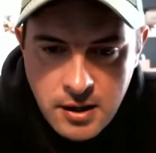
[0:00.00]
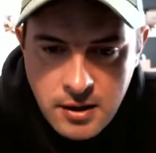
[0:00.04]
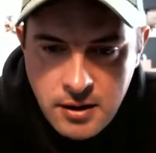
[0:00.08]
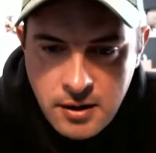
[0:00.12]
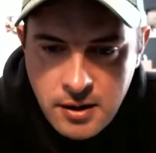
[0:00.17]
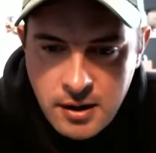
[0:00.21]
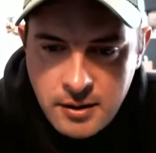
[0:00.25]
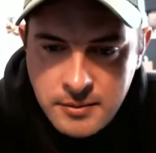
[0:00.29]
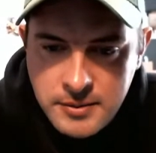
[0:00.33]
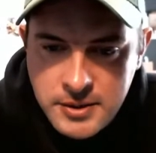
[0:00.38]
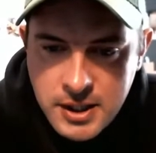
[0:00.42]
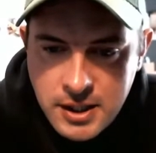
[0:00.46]

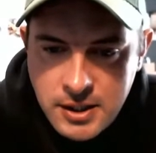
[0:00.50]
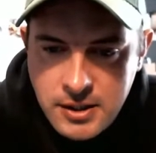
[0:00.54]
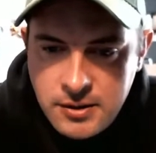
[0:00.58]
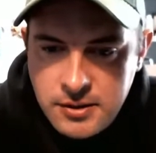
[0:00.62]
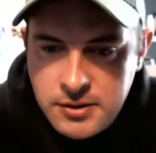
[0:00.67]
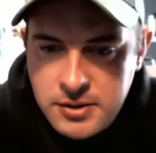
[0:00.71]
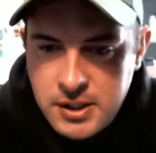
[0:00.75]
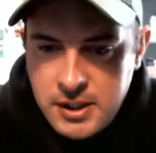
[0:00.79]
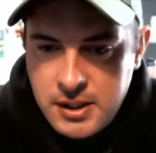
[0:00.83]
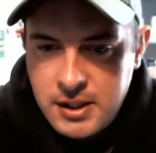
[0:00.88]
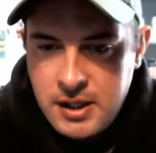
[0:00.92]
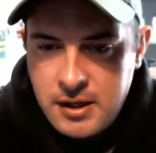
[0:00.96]
Nubs, how you
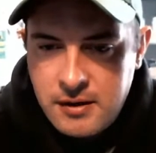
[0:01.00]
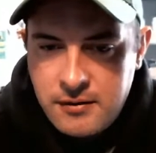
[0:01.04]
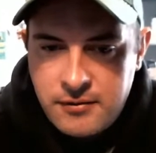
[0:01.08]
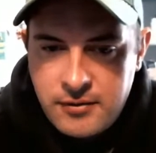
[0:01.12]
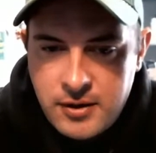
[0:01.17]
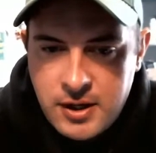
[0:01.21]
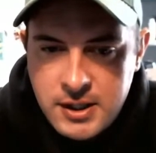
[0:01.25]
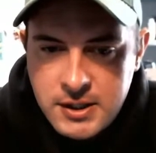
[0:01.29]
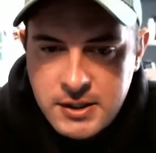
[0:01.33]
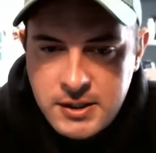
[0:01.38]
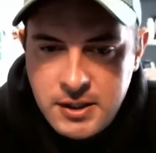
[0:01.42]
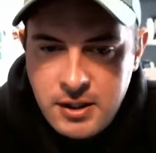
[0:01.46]
said that,
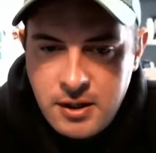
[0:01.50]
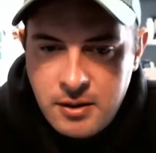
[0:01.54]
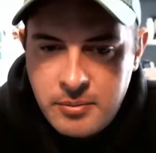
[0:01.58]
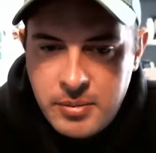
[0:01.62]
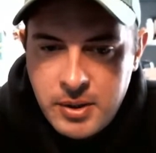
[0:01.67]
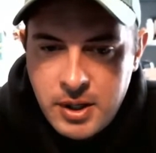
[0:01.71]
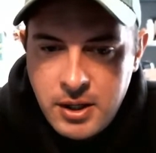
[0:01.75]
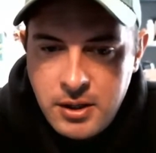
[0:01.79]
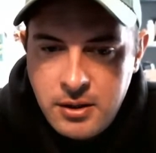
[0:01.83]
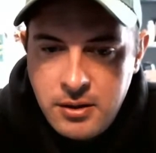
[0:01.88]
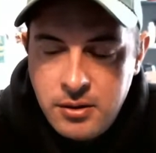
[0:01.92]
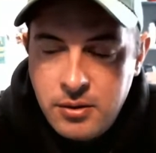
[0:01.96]
Frosty up
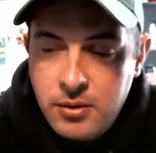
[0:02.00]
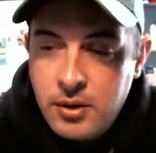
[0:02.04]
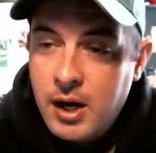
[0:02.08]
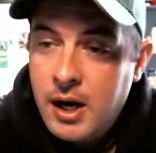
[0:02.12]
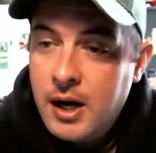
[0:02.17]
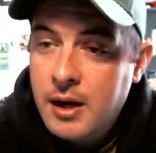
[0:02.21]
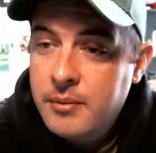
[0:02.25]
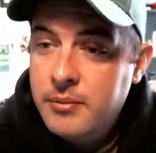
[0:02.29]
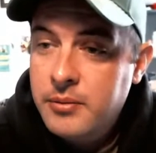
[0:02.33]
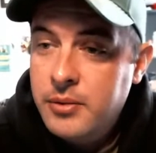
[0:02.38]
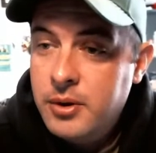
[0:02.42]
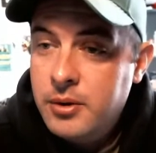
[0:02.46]
by you.
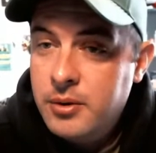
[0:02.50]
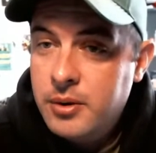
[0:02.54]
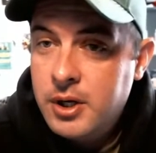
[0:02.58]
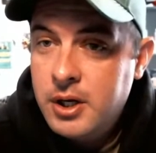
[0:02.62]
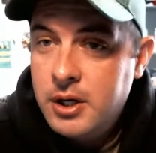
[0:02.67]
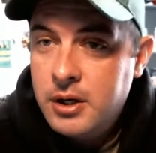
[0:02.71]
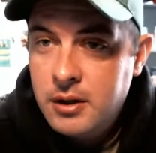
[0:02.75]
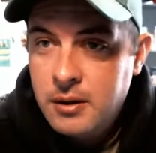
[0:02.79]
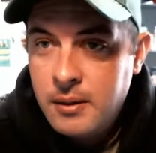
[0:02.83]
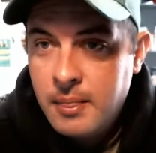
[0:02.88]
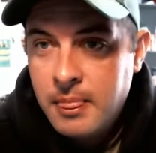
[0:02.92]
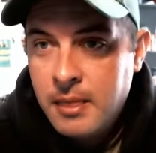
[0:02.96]
You know
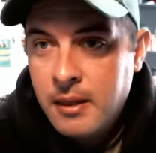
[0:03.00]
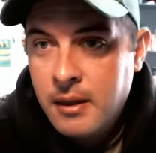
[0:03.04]
what?